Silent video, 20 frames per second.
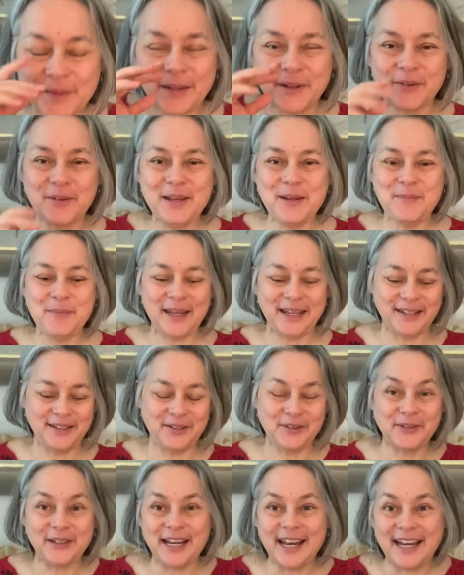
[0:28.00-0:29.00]
cream
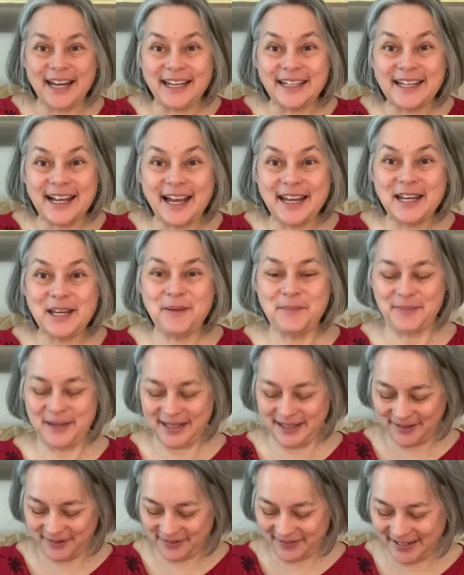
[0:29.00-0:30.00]
into it and a tiny
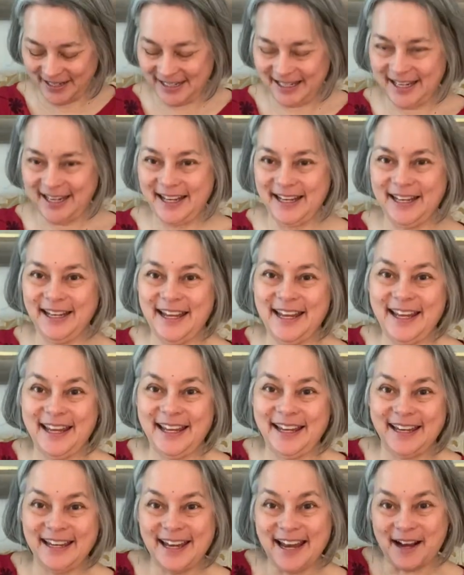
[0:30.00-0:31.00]
bit of honey.
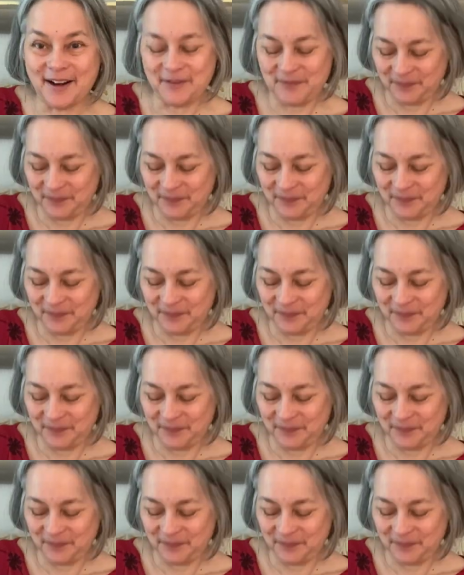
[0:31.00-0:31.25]
Now,